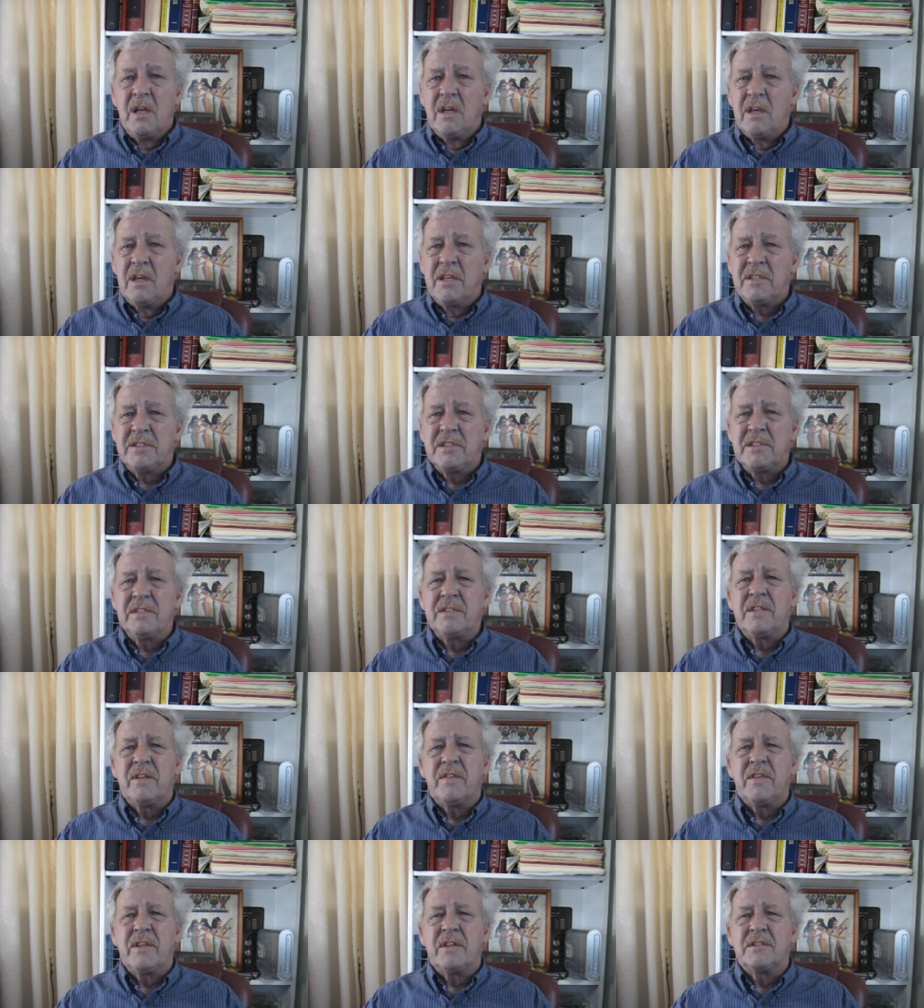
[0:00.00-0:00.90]
Listen
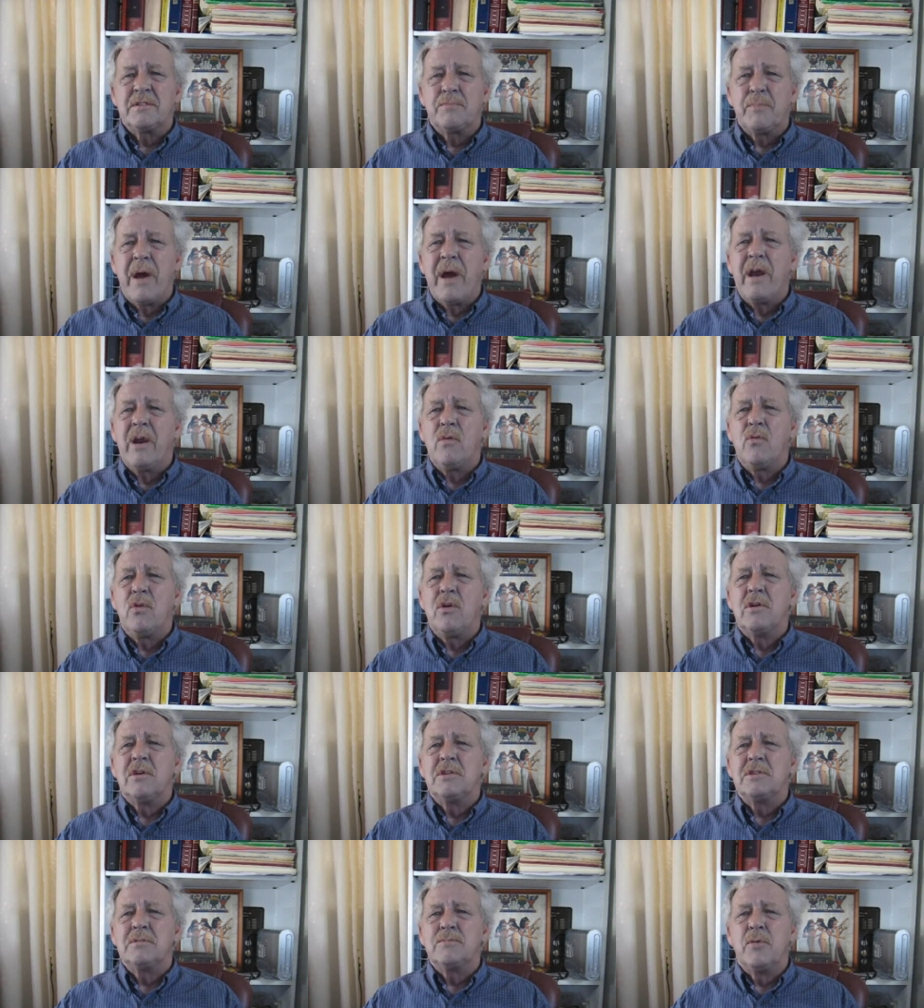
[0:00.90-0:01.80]
to the inspired
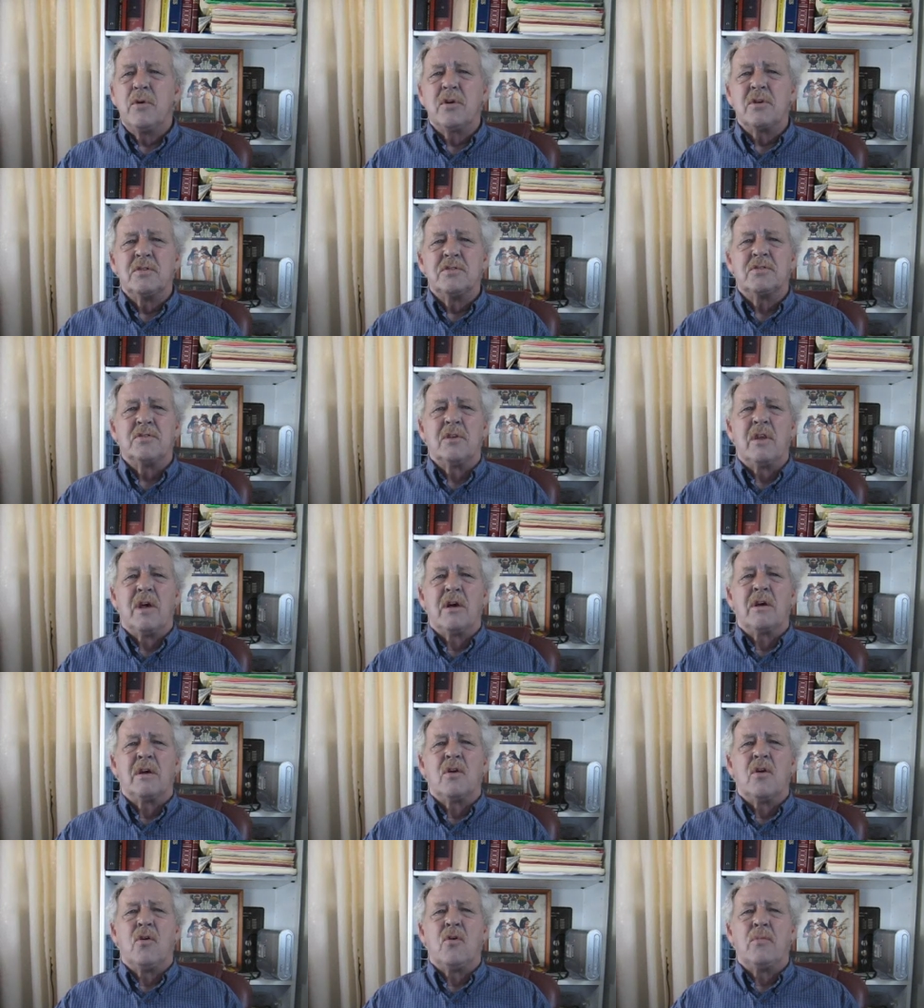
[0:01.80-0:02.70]
words spoken so
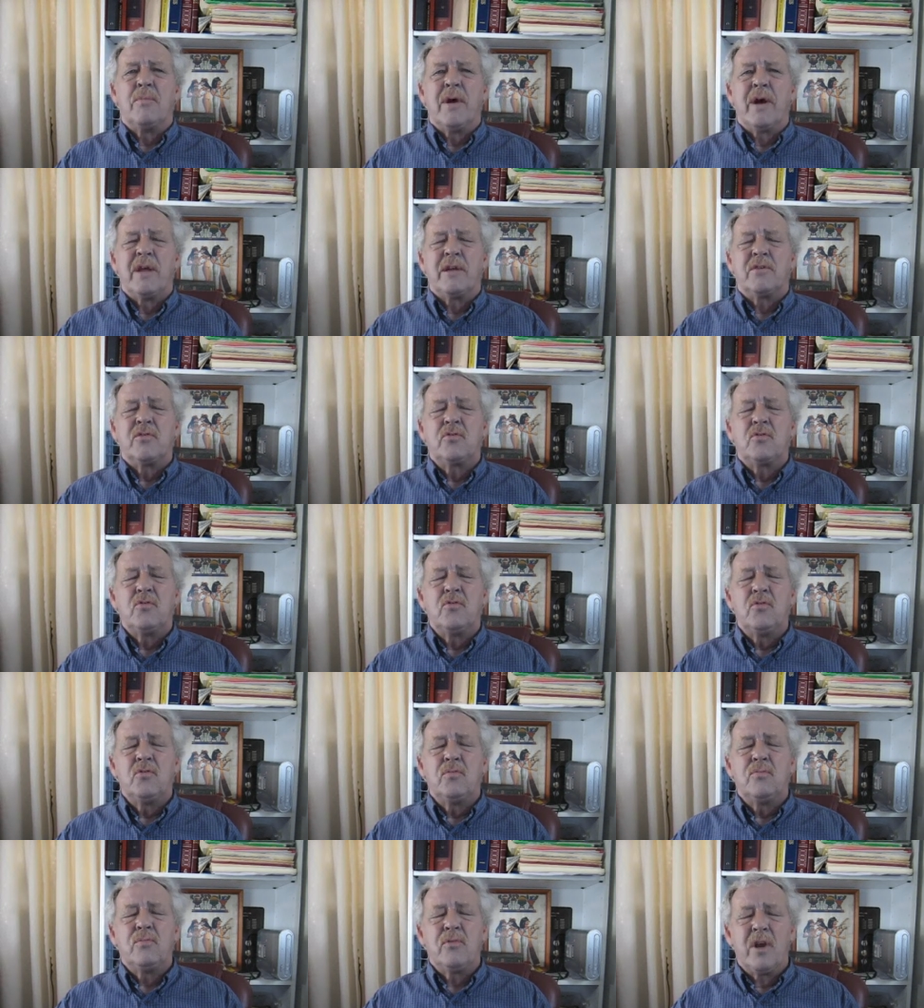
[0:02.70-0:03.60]
long ago by a
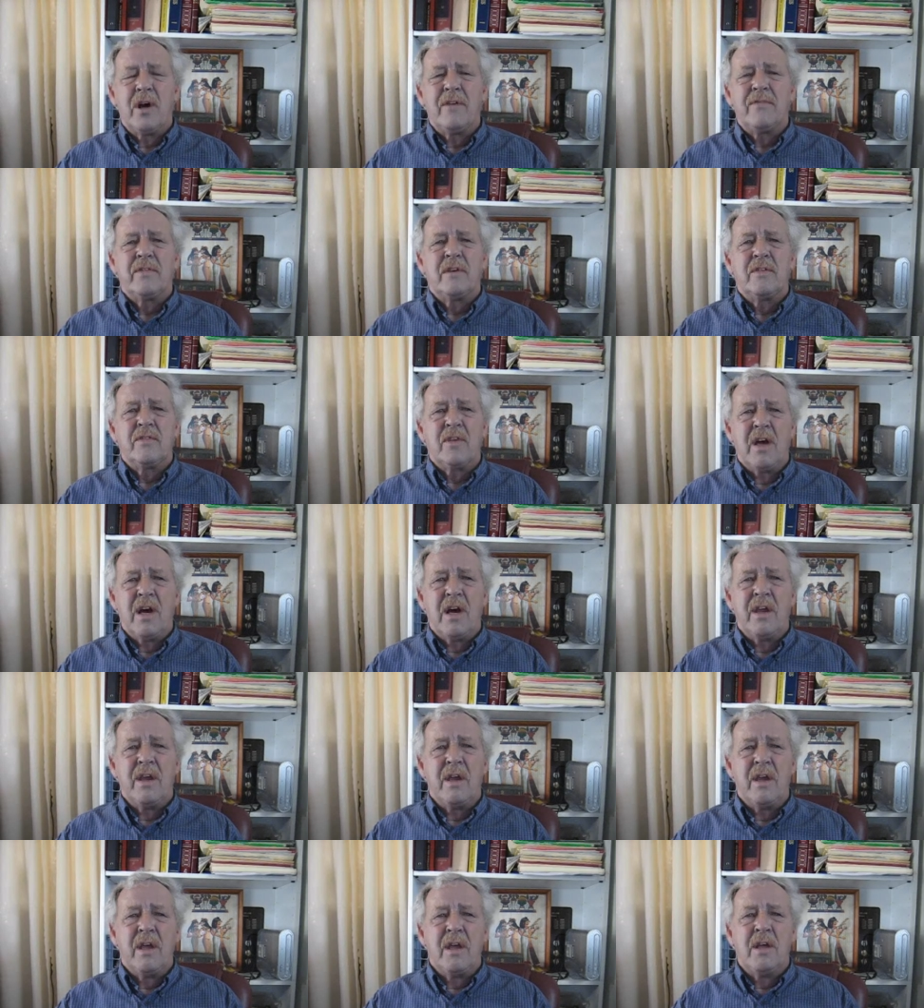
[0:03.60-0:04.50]
true prophet of
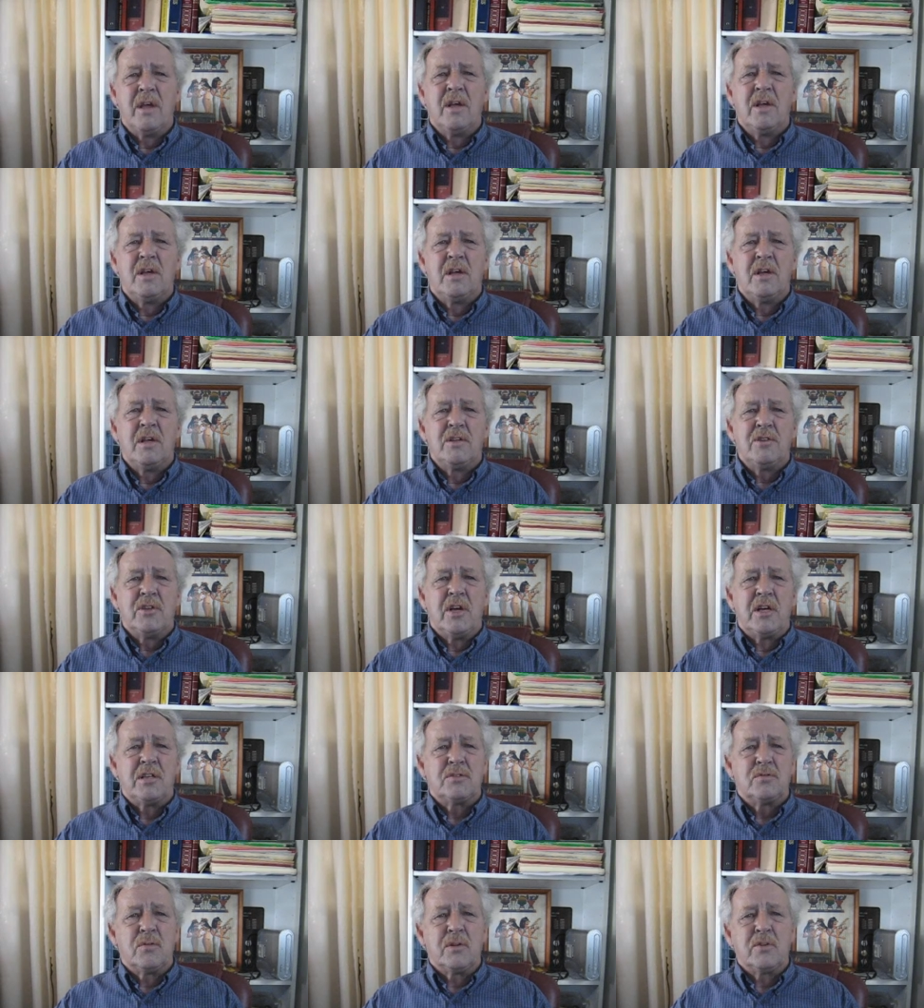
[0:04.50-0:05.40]
God.
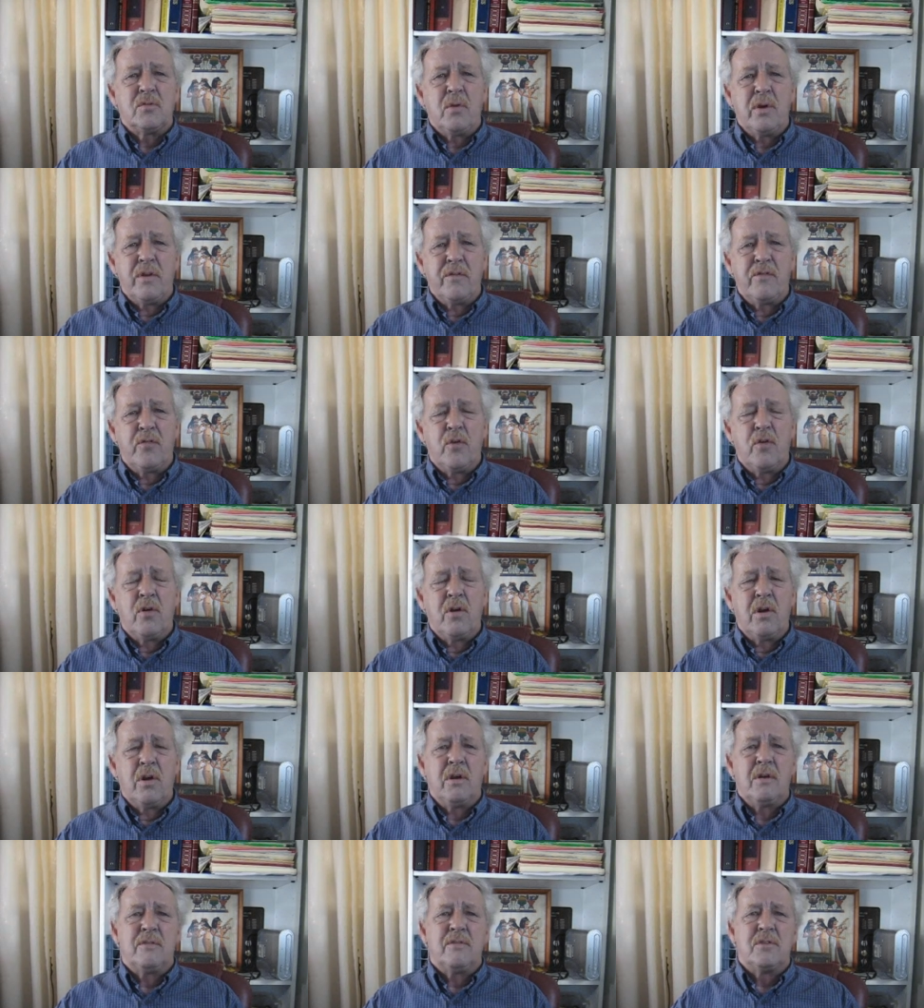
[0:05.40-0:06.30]
Joshua
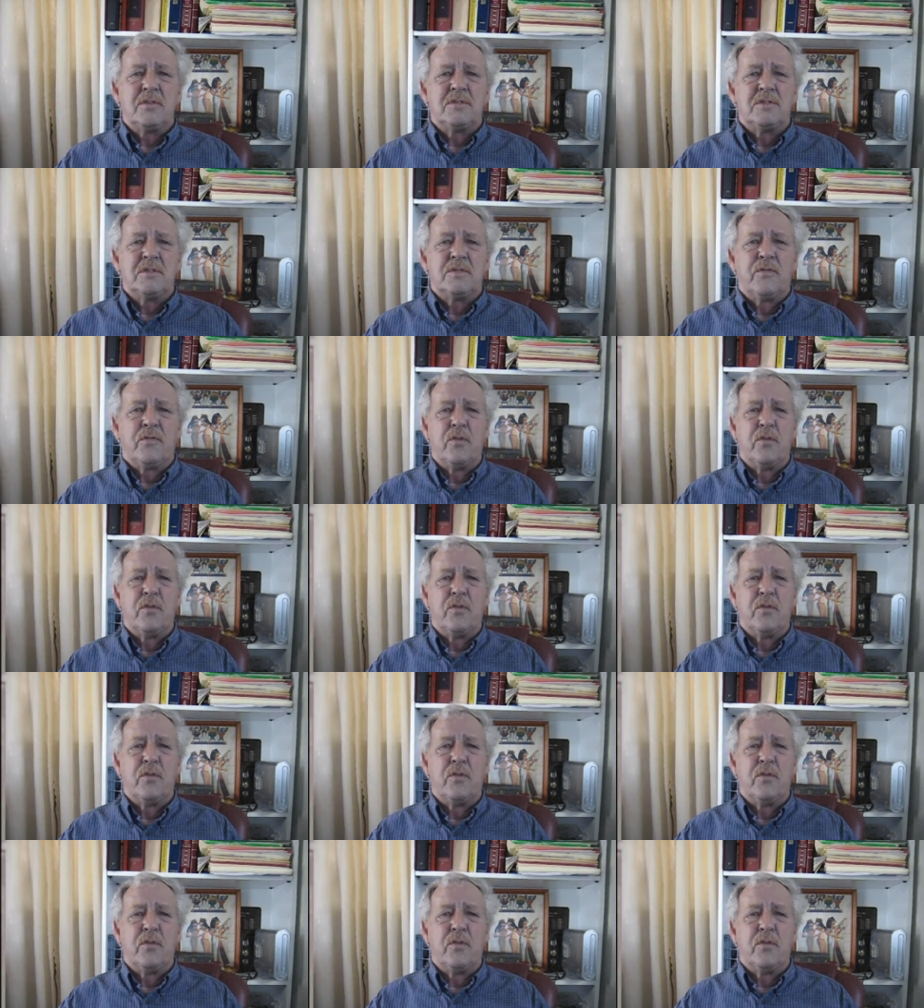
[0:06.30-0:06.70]
24, verses